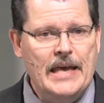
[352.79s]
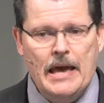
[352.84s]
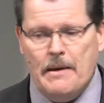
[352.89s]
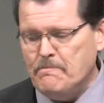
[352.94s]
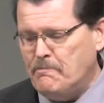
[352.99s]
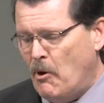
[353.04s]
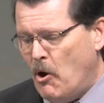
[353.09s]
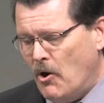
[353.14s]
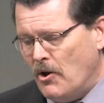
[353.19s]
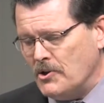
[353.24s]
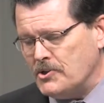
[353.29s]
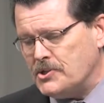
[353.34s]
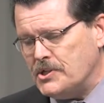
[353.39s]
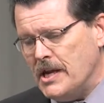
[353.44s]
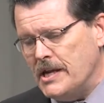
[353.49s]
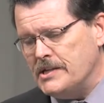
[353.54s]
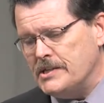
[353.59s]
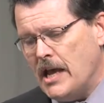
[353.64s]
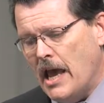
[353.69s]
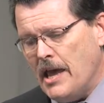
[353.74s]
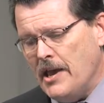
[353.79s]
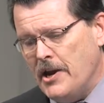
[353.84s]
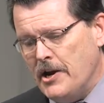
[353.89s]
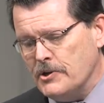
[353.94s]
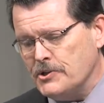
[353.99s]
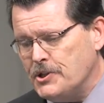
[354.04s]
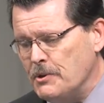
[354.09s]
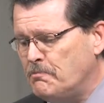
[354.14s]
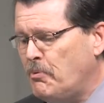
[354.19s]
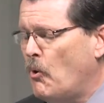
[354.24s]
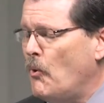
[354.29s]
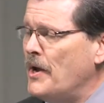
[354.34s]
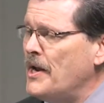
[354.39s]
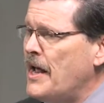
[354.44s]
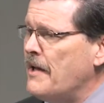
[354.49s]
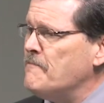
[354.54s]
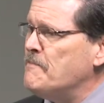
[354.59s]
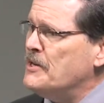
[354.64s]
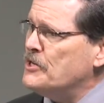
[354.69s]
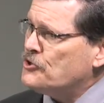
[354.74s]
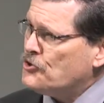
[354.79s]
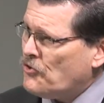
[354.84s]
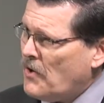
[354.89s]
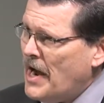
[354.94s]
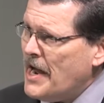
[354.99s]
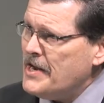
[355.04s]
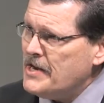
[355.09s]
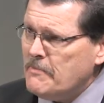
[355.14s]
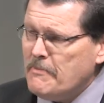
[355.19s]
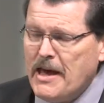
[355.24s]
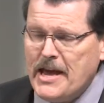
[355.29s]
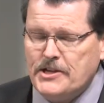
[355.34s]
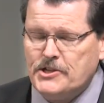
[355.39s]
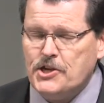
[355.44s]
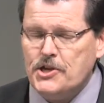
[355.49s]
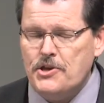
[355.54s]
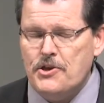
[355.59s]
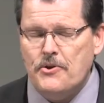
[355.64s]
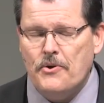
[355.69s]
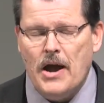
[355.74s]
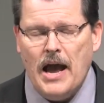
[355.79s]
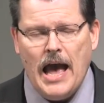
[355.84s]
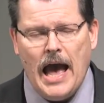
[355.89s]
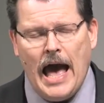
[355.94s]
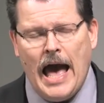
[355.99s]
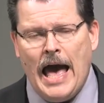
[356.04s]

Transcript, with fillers: And Paul says, Here's the point I've been trying to make to you.